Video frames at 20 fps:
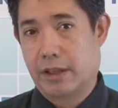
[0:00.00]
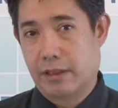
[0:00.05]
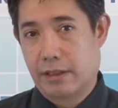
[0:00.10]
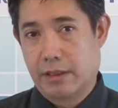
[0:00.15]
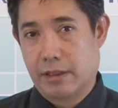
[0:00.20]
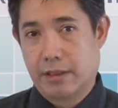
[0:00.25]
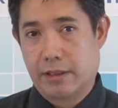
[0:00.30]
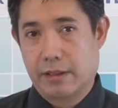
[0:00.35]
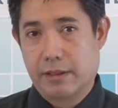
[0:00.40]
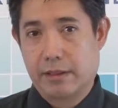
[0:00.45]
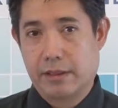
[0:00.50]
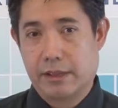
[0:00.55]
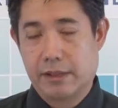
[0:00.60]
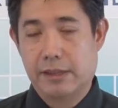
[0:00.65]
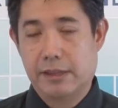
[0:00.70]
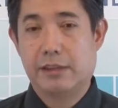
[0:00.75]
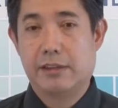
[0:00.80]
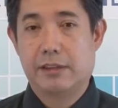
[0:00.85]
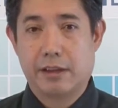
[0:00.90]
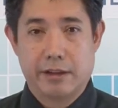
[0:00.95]
and the
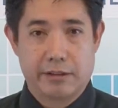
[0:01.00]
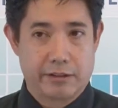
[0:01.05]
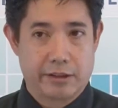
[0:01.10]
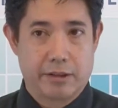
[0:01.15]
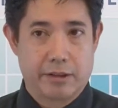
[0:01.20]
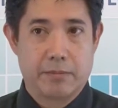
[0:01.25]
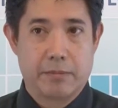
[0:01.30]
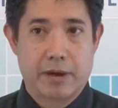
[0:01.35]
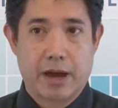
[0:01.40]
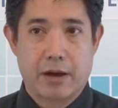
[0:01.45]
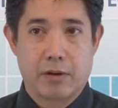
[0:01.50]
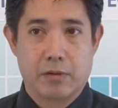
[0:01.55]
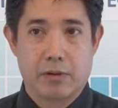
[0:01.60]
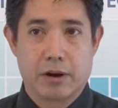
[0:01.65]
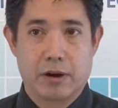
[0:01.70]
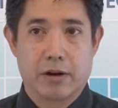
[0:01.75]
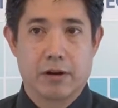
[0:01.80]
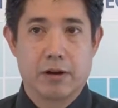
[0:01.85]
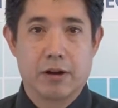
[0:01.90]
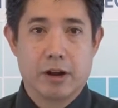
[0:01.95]
details of the
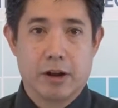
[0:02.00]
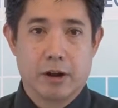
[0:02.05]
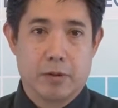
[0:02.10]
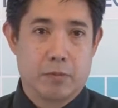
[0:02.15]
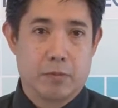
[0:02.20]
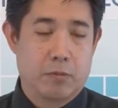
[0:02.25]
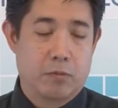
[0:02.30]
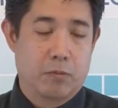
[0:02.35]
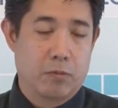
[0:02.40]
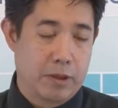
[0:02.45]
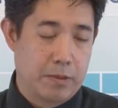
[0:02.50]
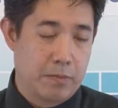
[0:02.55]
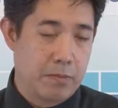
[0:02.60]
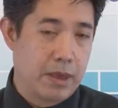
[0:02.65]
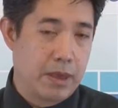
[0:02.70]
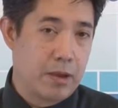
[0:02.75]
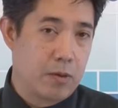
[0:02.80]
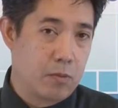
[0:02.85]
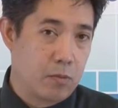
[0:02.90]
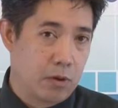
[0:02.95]
malware, we
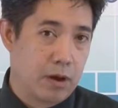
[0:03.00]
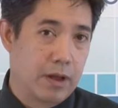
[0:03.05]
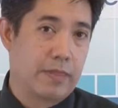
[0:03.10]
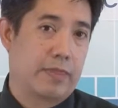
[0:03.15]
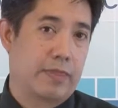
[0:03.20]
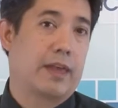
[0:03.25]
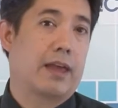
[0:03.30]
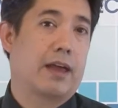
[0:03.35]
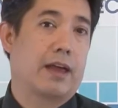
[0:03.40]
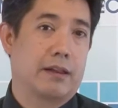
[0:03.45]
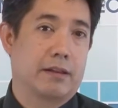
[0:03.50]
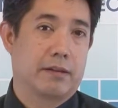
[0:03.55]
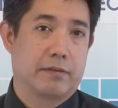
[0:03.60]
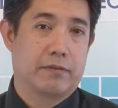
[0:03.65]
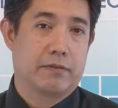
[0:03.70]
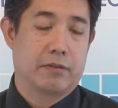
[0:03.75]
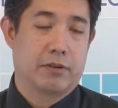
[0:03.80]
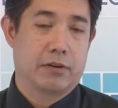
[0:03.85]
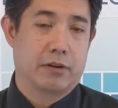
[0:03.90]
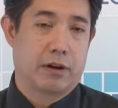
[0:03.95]
may want that
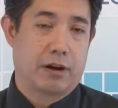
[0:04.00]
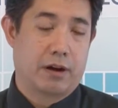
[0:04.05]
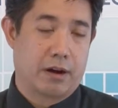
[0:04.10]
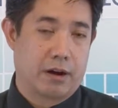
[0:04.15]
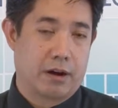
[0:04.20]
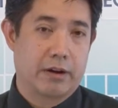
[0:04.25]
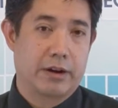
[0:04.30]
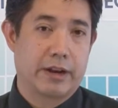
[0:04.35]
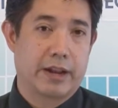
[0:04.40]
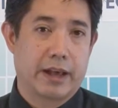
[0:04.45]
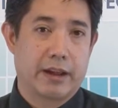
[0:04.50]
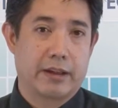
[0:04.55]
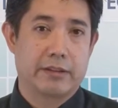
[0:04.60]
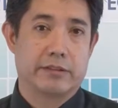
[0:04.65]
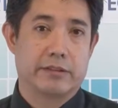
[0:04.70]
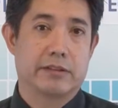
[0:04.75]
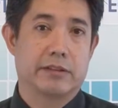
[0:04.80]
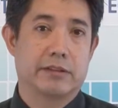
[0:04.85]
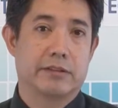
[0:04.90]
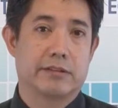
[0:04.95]
for our
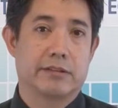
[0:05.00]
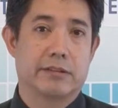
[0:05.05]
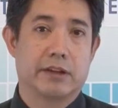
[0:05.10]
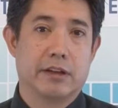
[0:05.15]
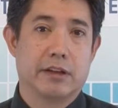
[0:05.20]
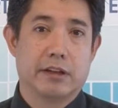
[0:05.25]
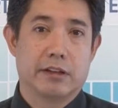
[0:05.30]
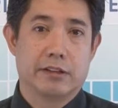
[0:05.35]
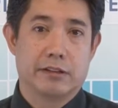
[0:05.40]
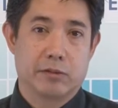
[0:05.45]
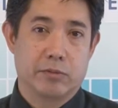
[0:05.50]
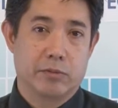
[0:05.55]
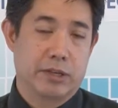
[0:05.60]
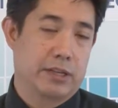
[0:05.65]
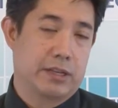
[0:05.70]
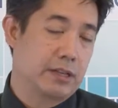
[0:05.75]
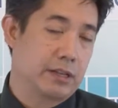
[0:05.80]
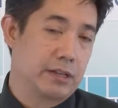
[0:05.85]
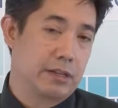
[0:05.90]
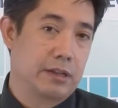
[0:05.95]
analysis so we
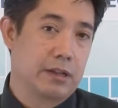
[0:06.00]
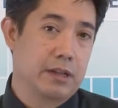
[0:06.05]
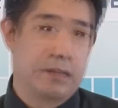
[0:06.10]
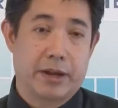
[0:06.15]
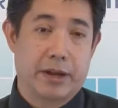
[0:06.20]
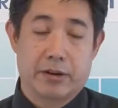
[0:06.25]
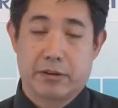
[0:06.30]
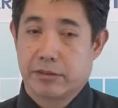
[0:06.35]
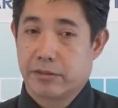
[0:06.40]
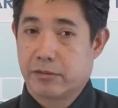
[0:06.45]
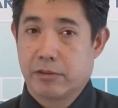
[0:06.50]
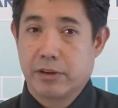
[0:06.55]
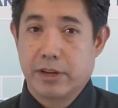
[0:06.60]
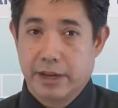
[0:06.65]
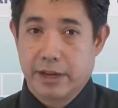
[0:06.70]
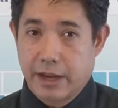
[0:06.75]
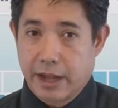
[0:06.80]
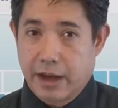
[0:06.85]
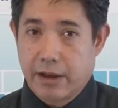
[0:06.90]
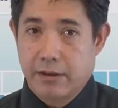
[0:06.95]
can better screen
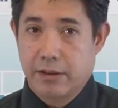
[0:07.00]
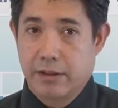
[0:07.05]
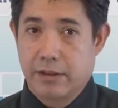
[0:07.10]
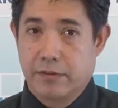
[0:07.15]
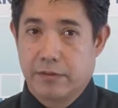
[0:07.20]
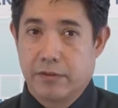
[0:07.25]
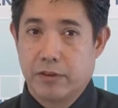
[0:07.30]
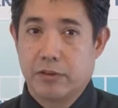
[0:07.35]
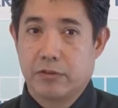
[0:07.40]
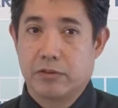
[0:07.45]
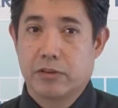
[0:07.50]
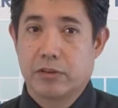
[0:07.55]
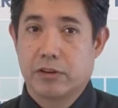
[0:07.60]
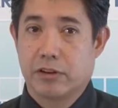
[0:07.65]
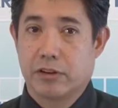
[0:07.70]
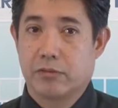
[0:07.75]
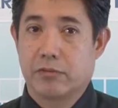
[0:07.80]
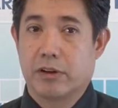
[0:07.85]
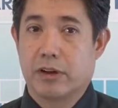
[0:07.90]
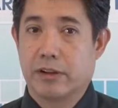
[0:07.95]
it out in the future,
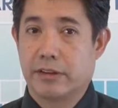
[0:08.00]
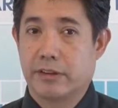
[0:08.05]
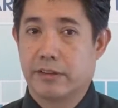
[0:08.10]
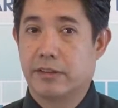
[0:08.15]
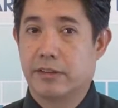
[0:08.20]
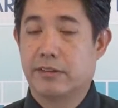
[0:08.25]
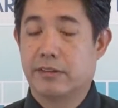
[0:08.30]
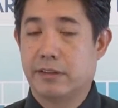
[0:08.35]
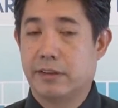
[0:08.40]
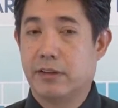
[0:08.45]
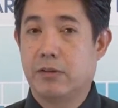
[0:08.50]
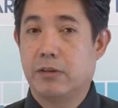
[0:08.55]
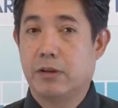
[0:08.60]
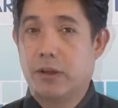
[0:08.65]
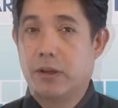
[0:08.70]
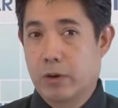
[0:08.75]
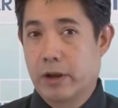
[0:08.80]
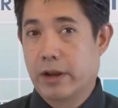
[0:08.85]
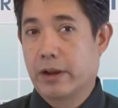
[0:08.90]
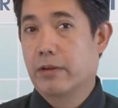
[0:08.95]
as well as to see
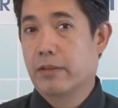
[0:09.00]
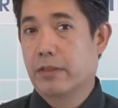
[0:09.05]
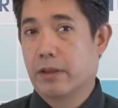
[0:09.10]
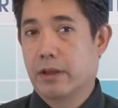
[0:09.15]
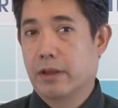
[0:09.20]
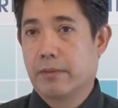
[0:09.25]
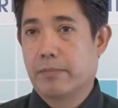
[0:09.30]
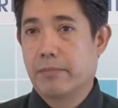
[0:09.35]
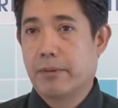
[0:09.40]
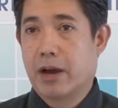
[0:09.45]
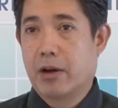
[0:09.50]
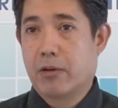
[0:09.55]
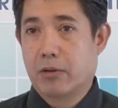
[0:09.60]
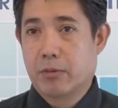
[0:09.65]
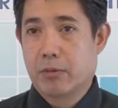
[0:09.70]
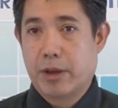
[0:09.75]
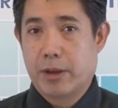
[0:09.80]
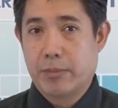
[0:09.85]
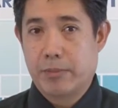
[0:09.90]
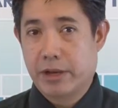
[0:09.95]
where the malware
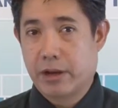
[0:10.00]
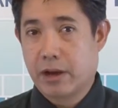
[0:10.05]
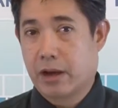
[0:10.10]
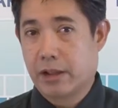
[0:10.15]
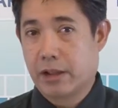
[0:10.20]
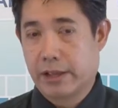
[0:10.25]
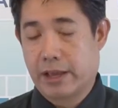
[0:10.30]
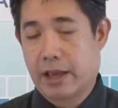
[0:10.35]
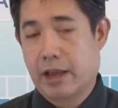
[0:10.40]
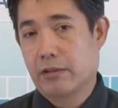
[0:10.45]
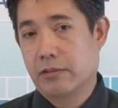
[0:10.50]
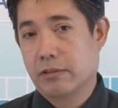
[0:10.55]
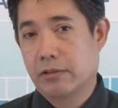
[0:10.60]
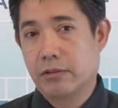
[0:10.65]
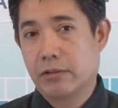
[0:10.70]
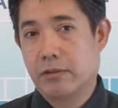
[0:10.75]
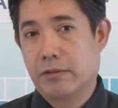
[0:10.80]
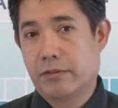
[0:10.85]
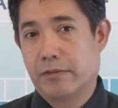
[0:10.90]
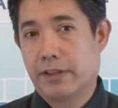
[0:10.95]
may be calling out
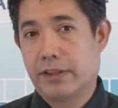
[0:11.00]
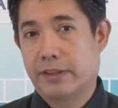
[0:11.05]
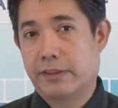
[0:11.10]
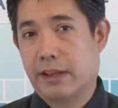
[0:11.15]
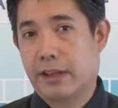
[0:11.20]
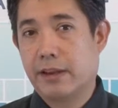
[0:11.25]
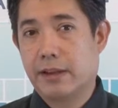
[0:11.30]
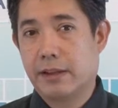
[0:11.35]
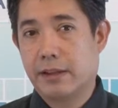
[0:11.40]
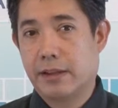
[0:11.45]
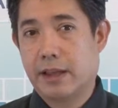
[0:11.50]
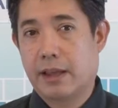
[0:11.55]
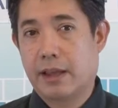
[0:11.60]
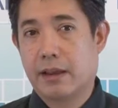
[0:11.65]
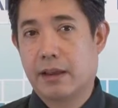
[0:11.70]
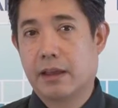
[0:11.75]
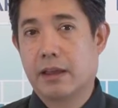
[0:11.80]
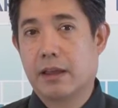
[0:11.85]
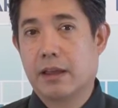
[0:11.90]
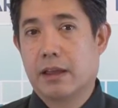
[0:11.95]
to, if it's sending
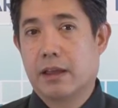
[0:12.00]
data,